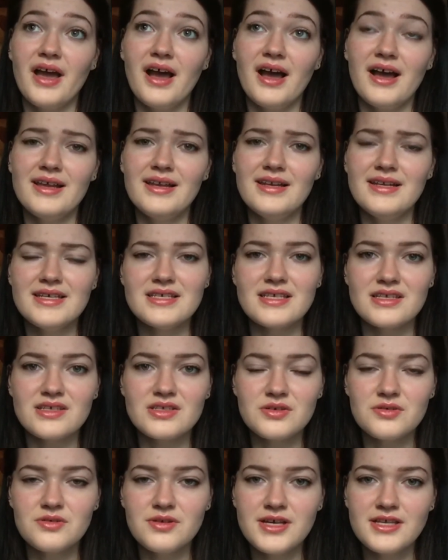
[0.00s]
I listen
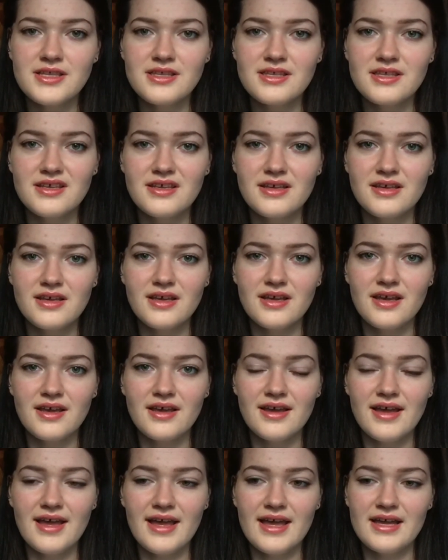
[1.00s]
to it
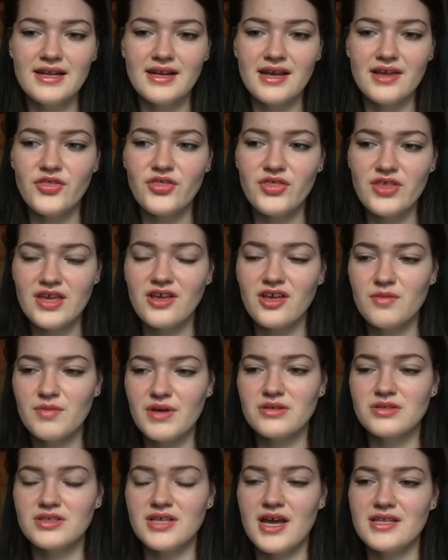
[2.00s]
and I think
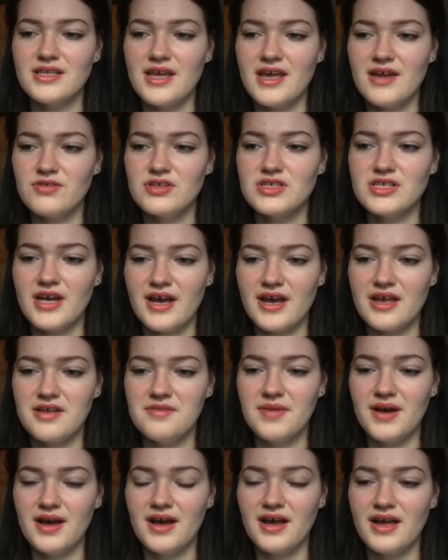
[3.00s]
about that every
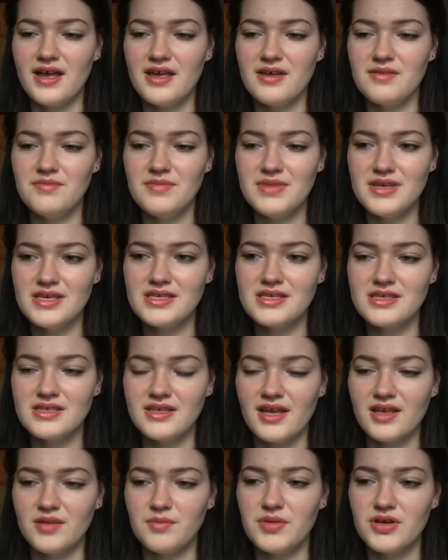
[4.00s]
time I meet
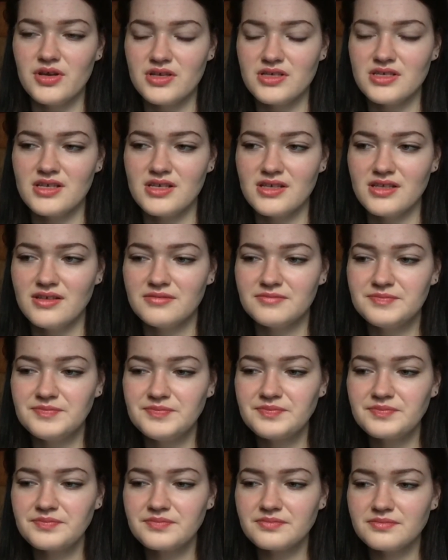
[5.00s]
that person.
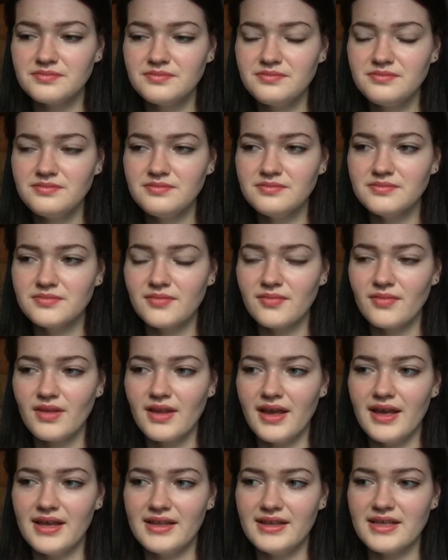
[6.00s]

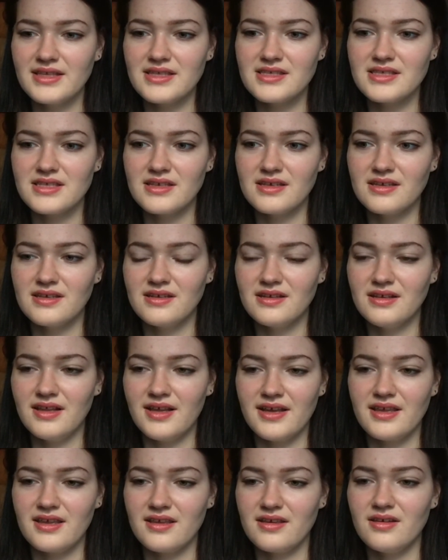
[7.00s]
And that's
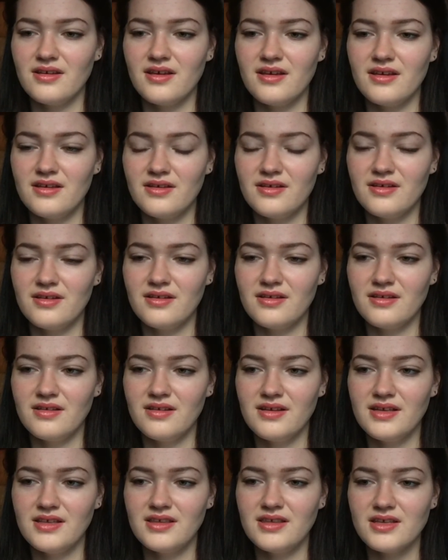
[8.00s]
like,
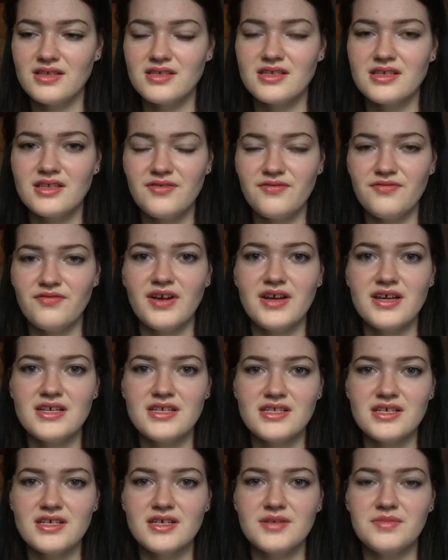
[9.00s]
it doesn't
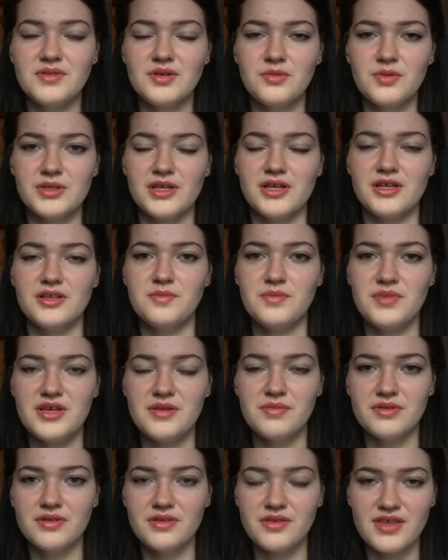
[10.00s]
define them what other
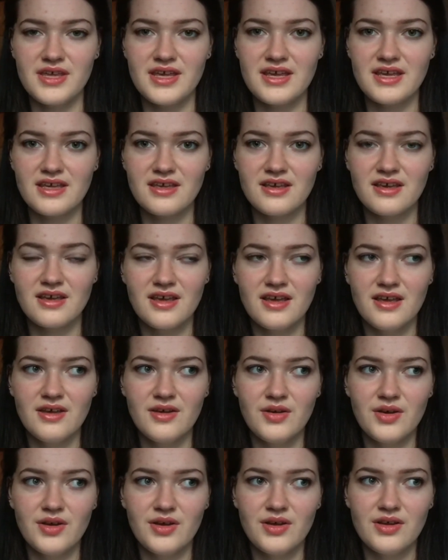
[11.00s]
people think.
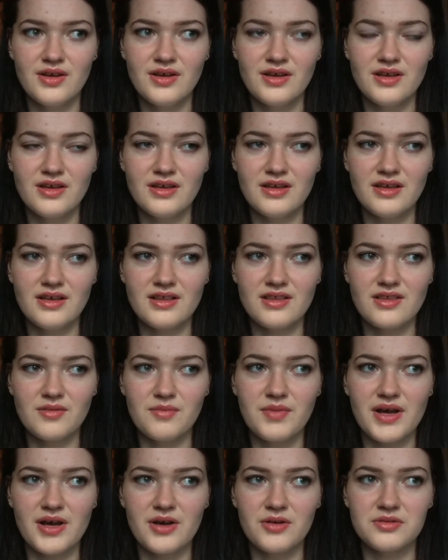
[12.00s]
It's
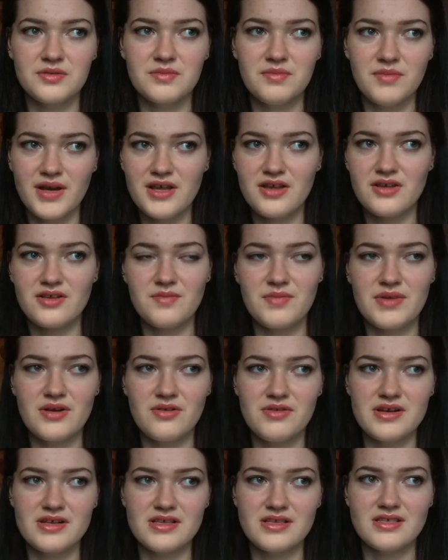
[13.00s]
about my
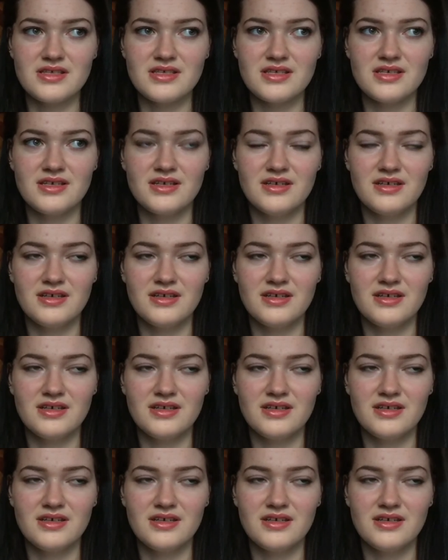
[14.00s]
experience.